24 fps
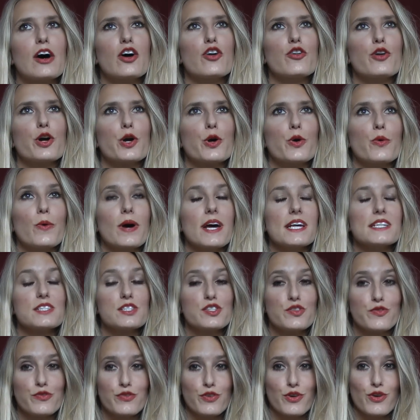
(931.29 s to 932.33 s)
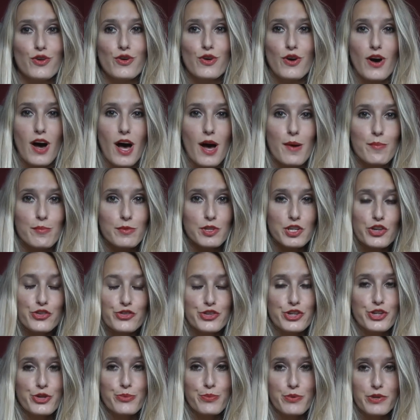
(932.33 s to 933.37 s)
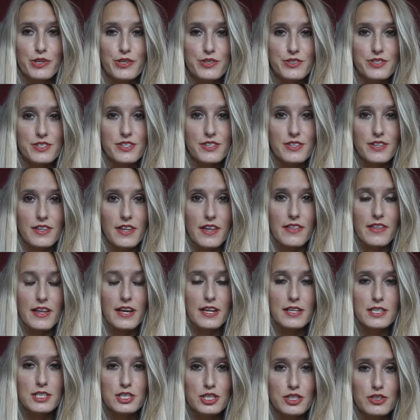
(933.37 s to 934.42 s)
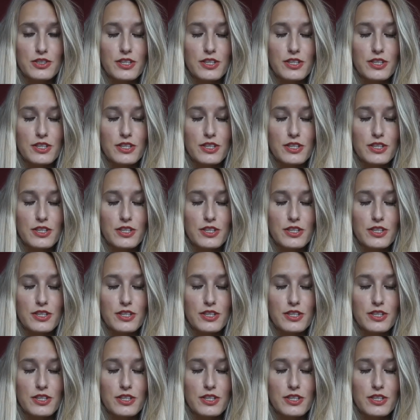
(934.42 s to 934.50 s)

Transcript: a request for YouTubers that